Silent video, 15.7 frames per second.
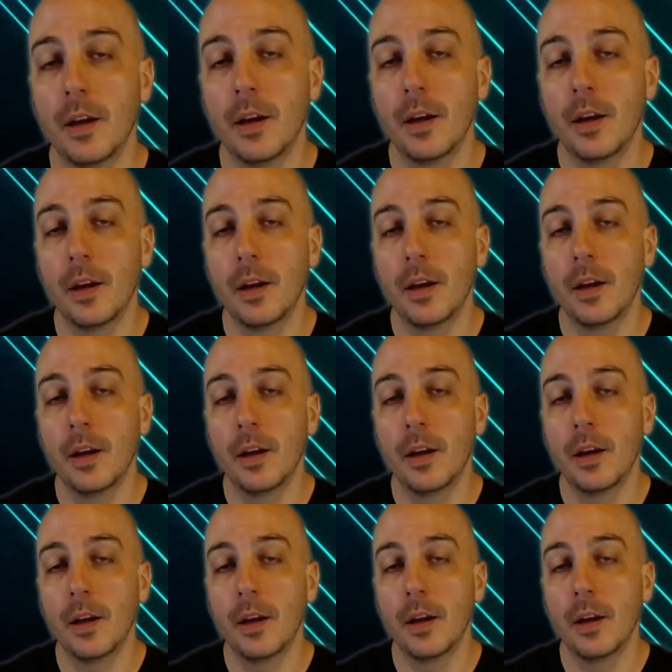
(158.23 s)
and then
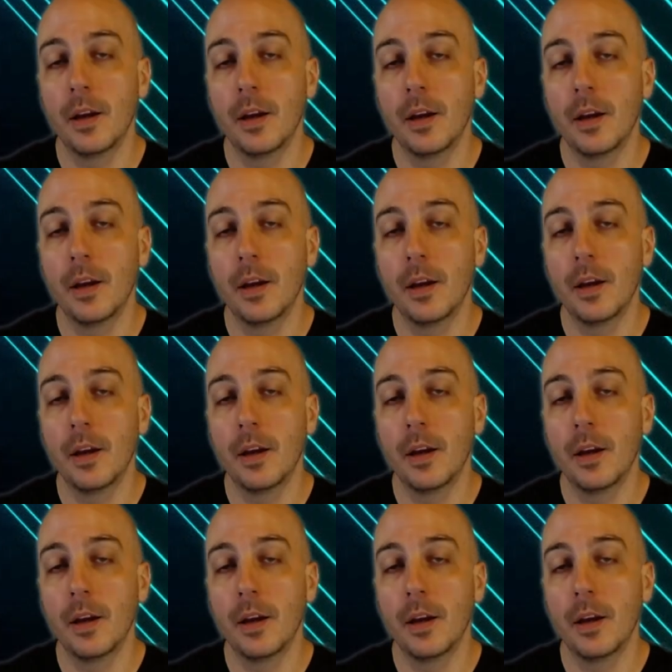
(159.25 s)
move over and go
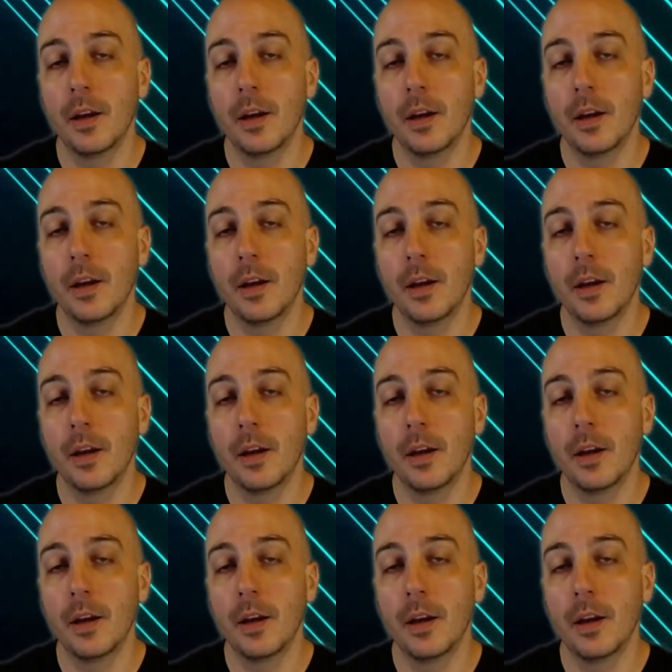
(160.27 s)
to ease out
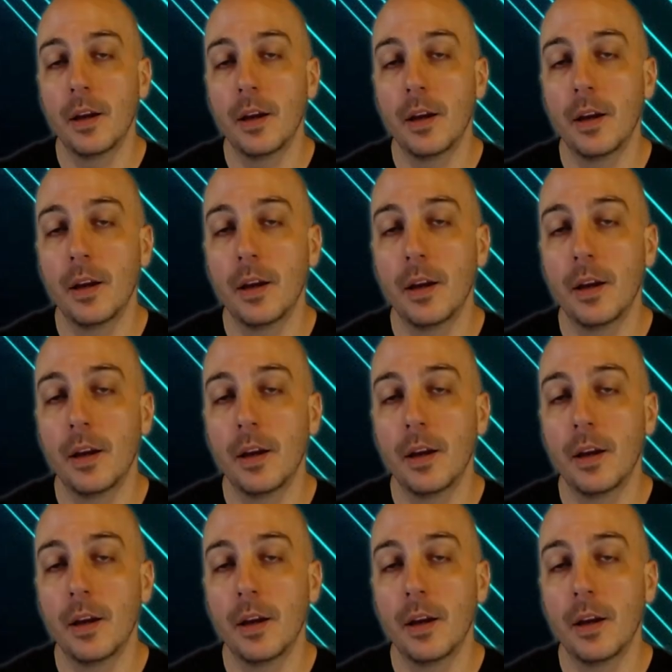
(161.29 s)
on this one.